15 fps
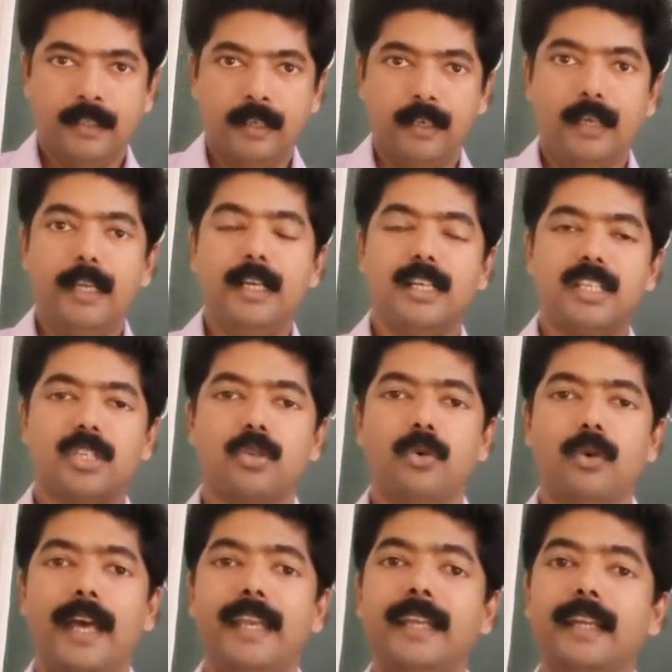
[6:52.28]
leads to
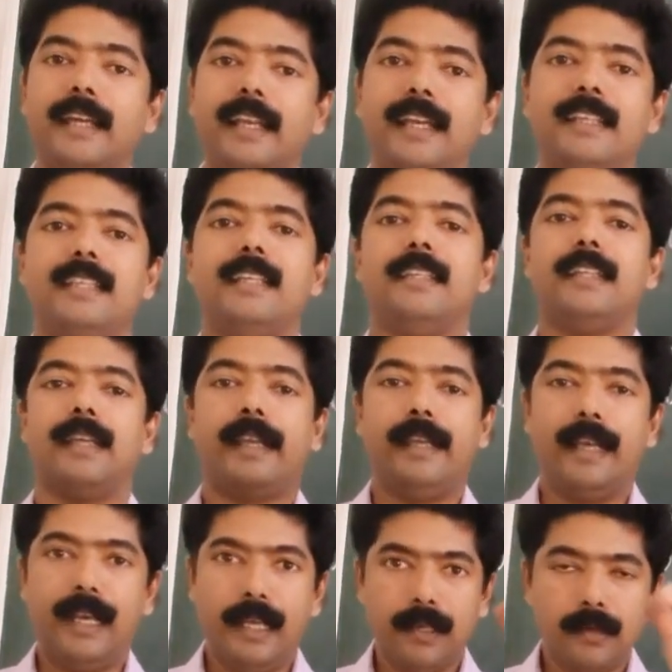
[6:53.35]
an increase in the
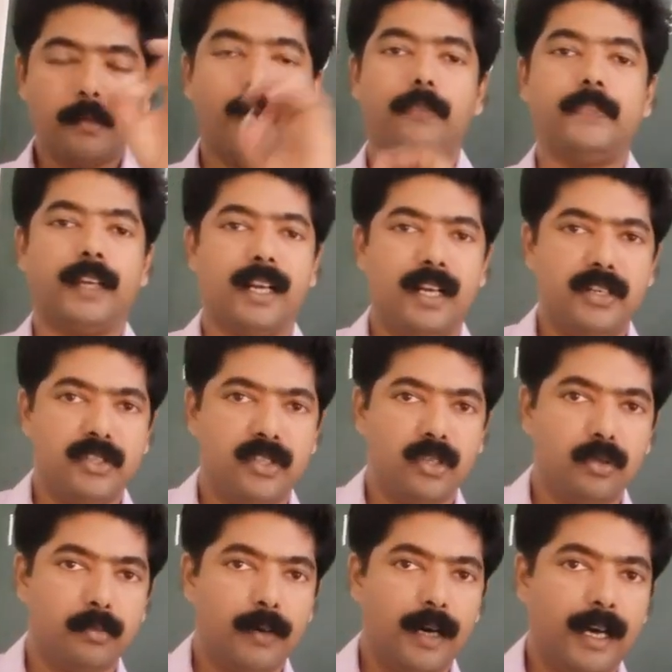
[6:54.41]
real income of the
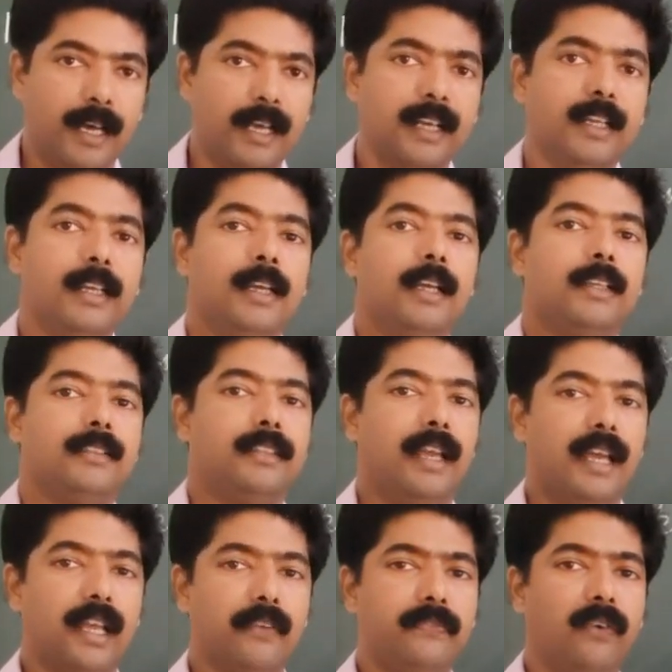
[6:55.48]
consumer.
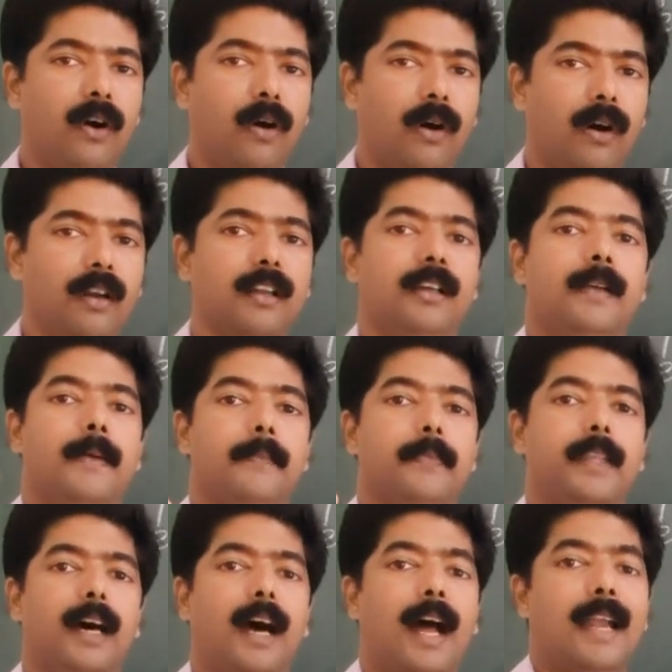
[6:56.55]
Therefore,
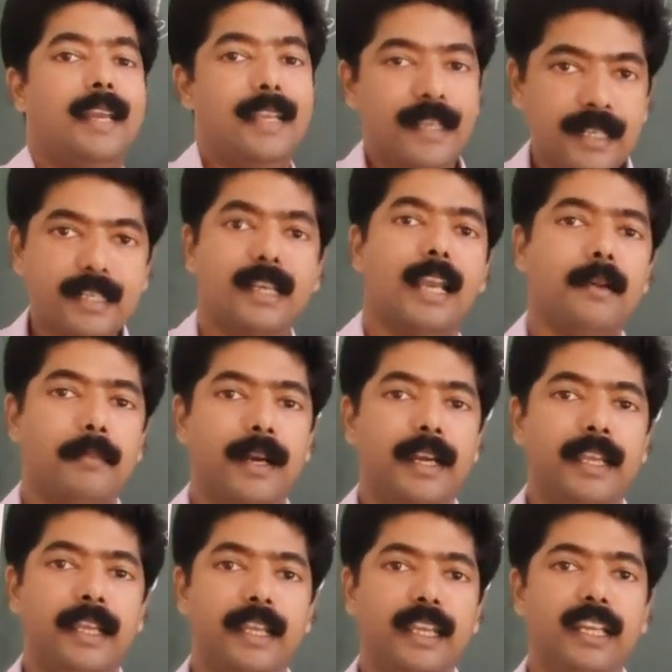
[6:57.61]
the additional
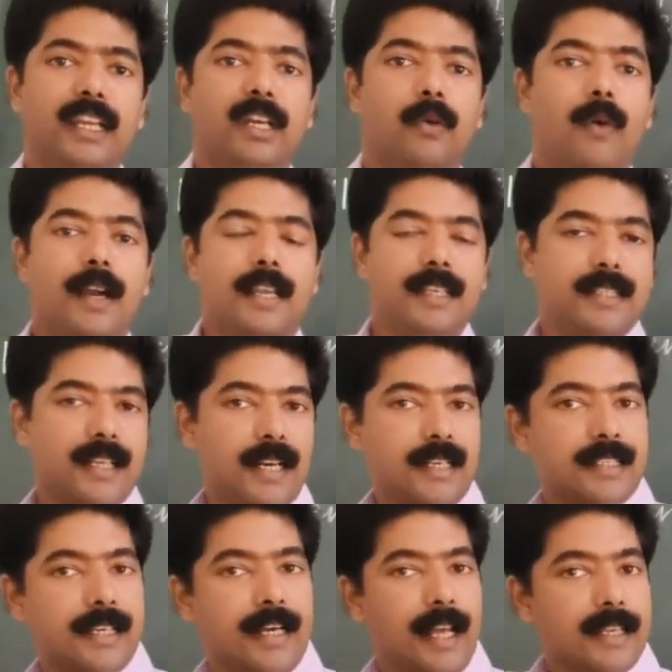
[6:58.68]
money, what is
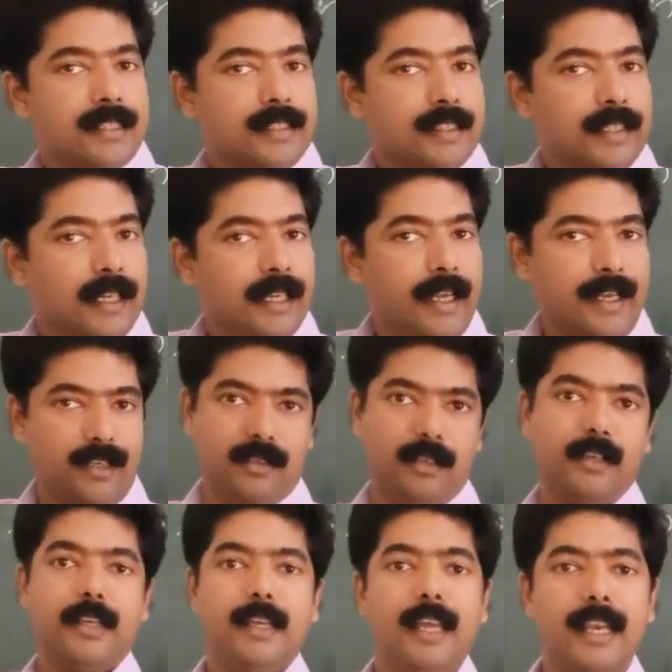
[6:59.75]
considered as
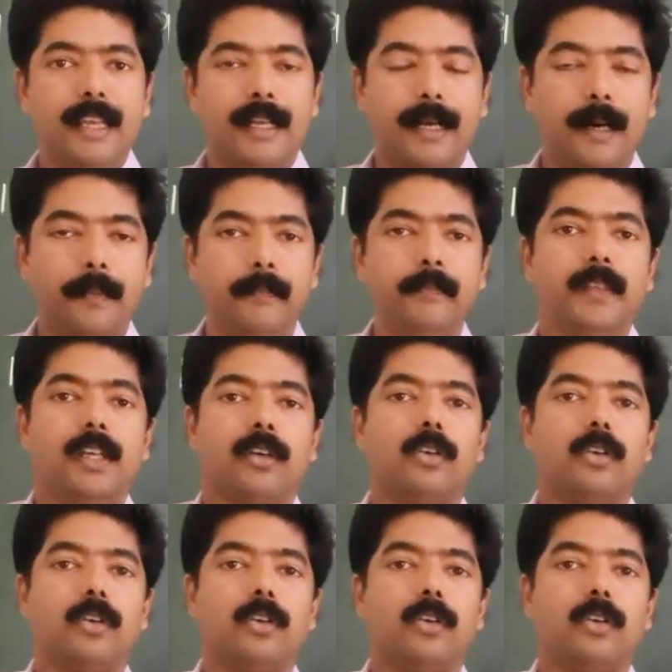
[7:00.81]
the real income,